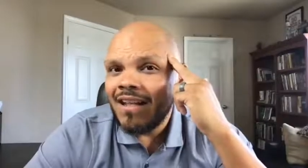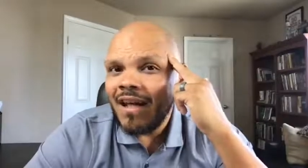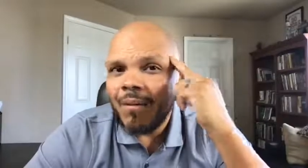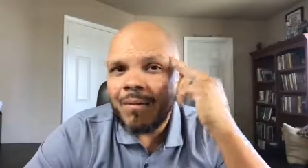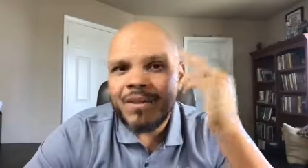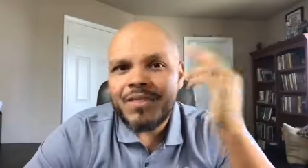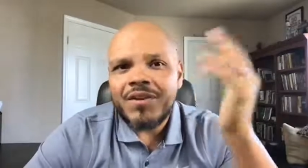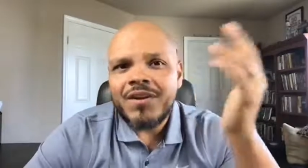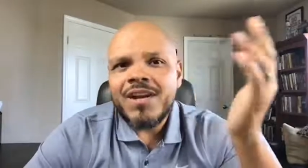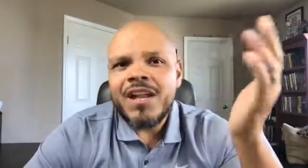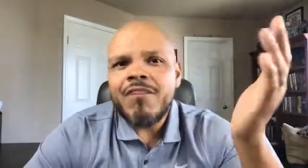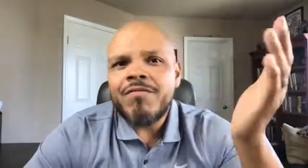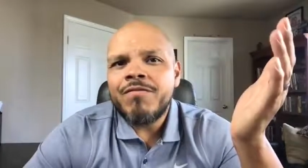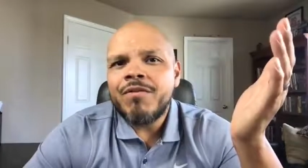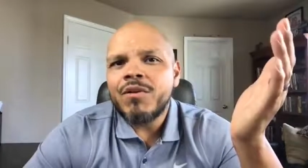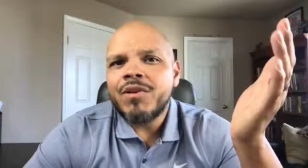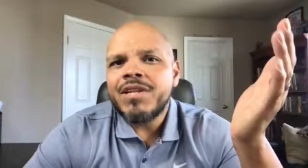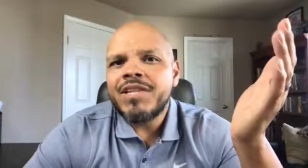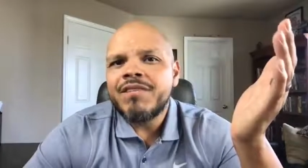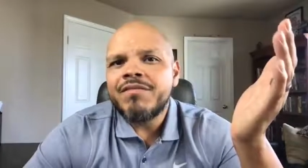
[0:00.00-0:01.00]
I mean, they're not
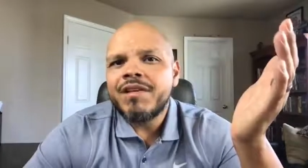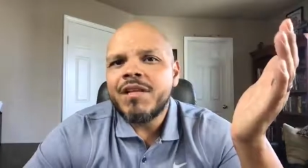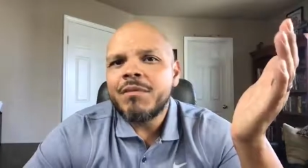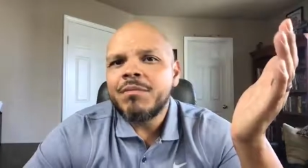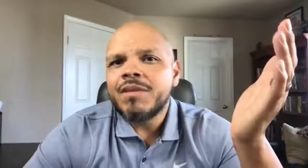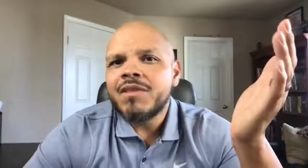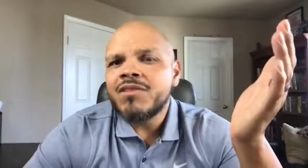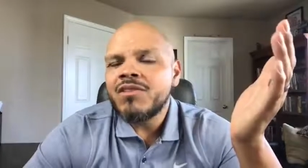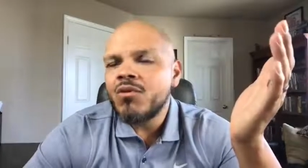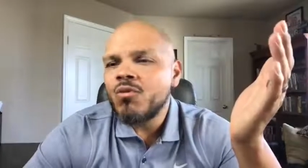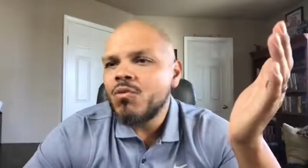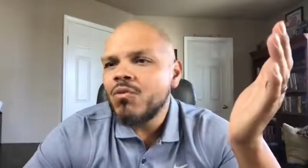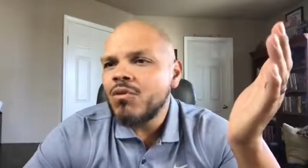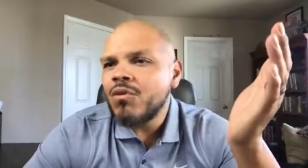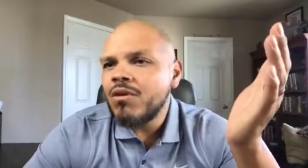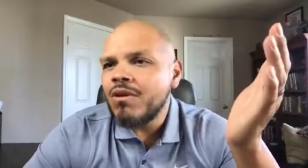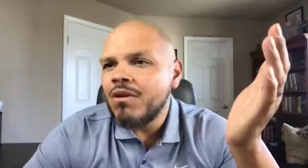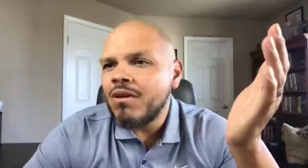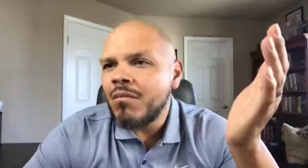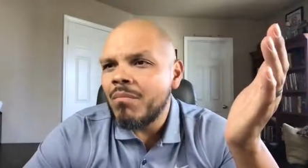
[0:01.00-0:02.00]
fully developed until
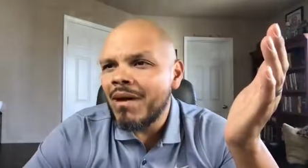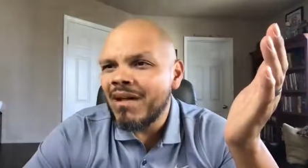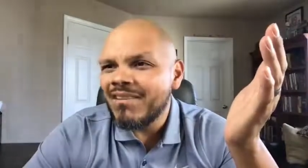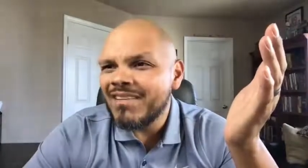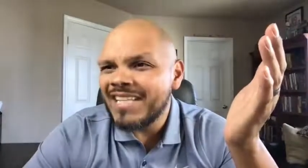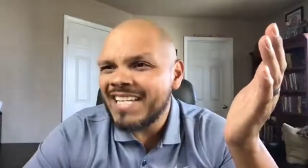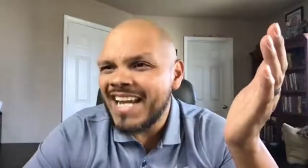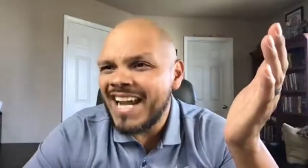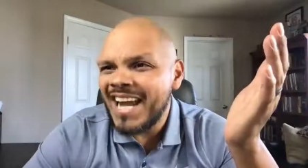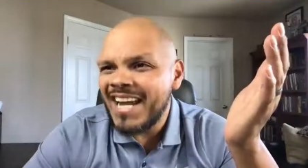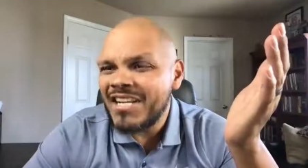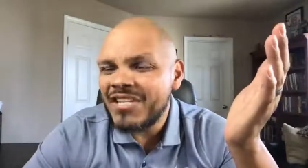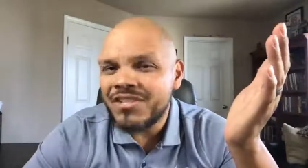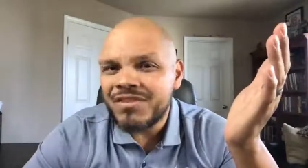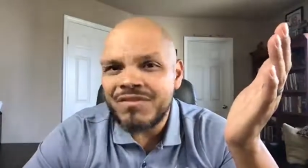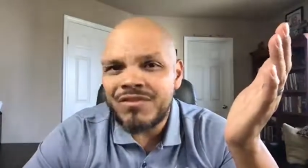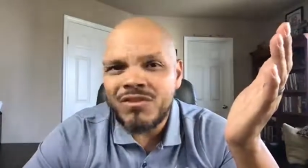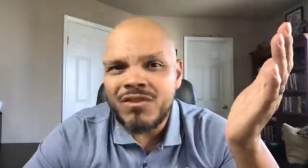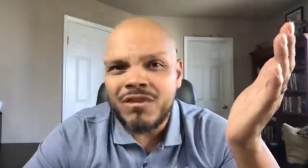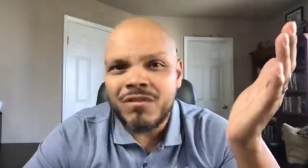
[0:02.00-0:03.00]
we're about the
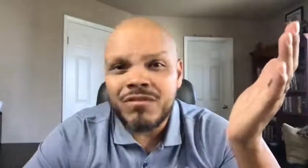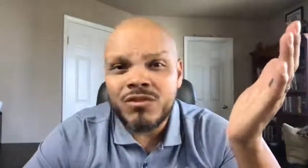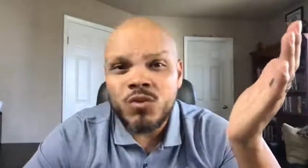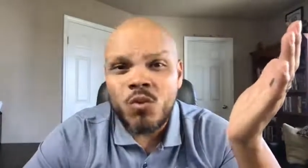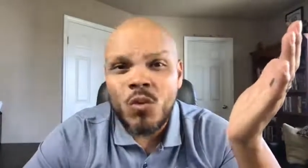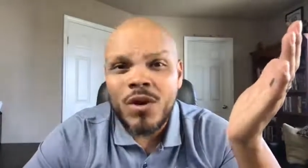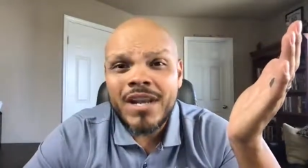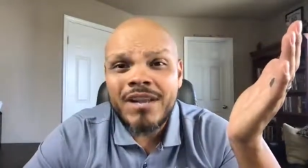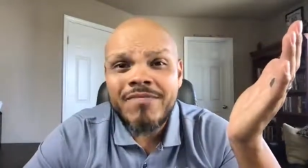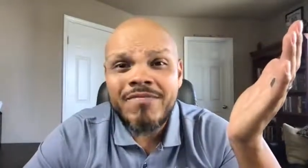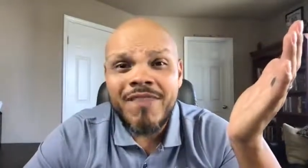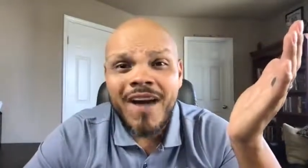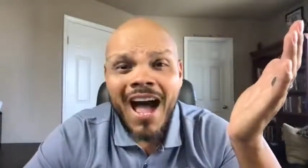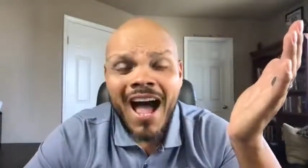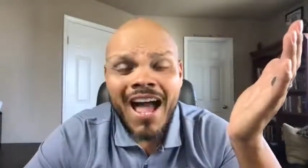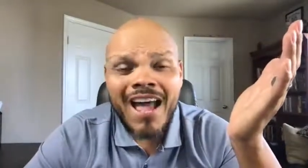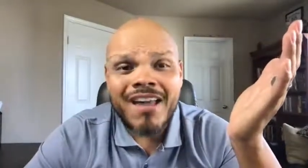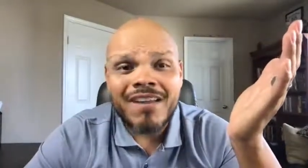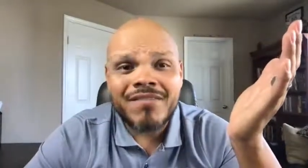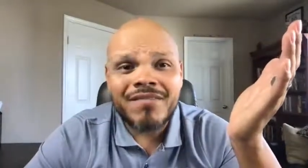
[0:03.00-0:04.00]
age of
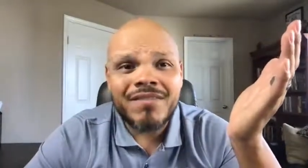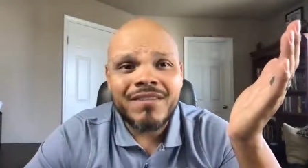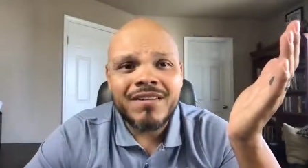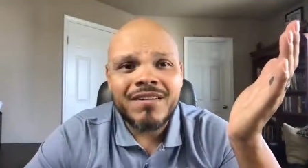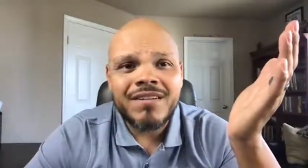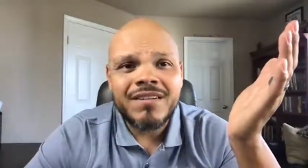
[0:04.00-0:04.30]
25.